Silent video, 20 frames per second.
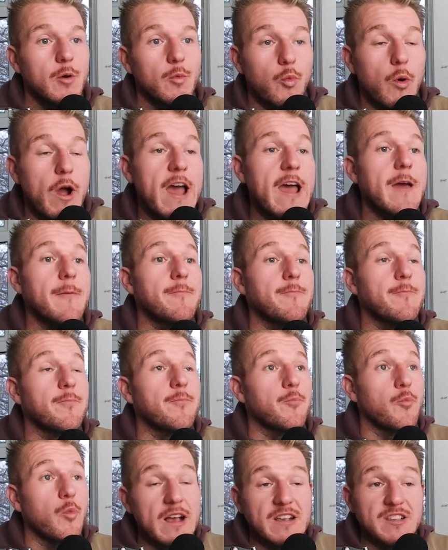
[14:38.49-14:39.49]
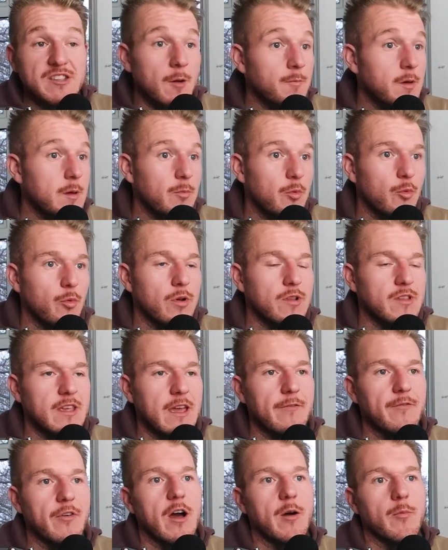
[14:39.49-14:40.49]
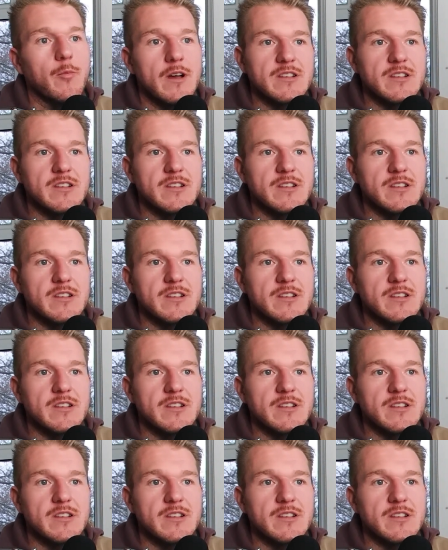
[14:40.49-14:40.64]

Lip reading: where some people would give up,